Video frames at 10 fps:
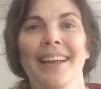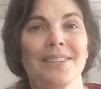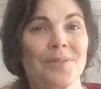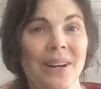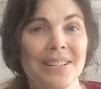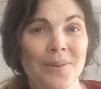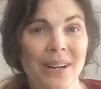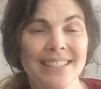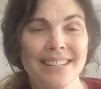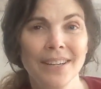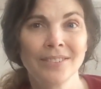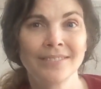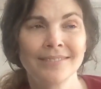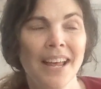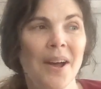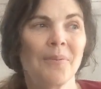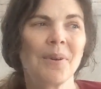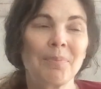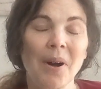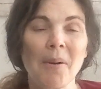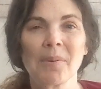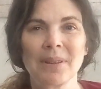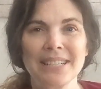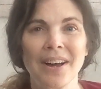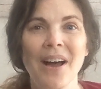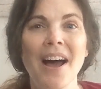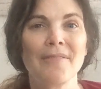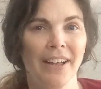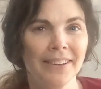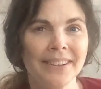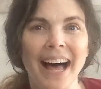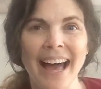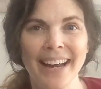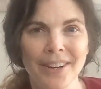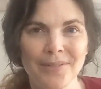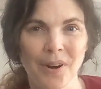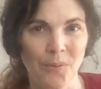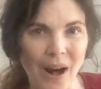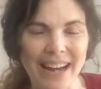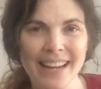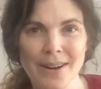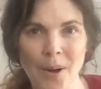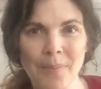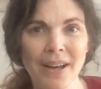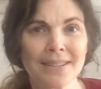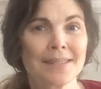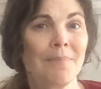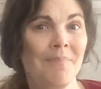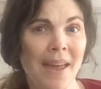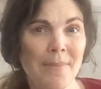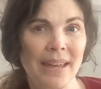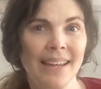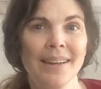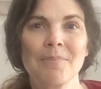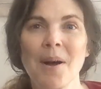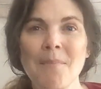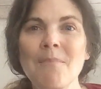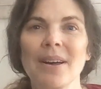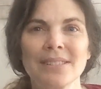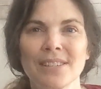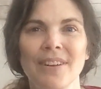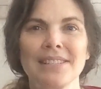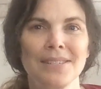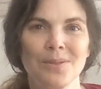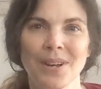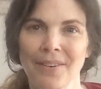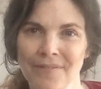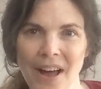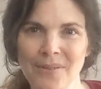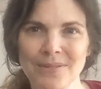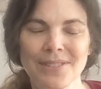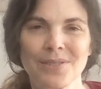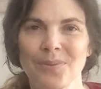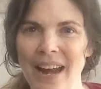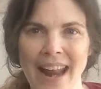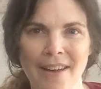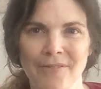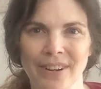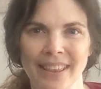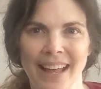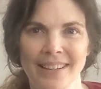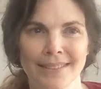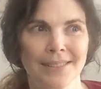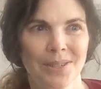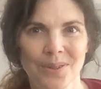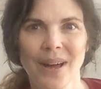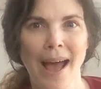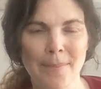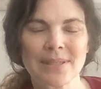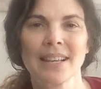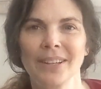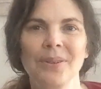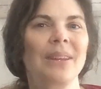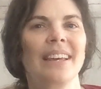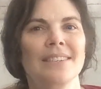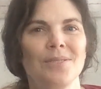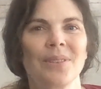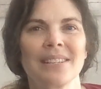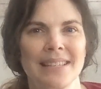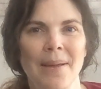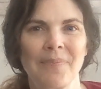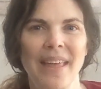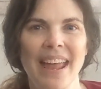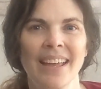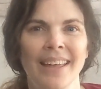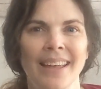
In twenty twenty-two, we probably don't have a lot of writing notebooks, maybe, but most of us use our phones to write everything. So you absolutely can do the same thing.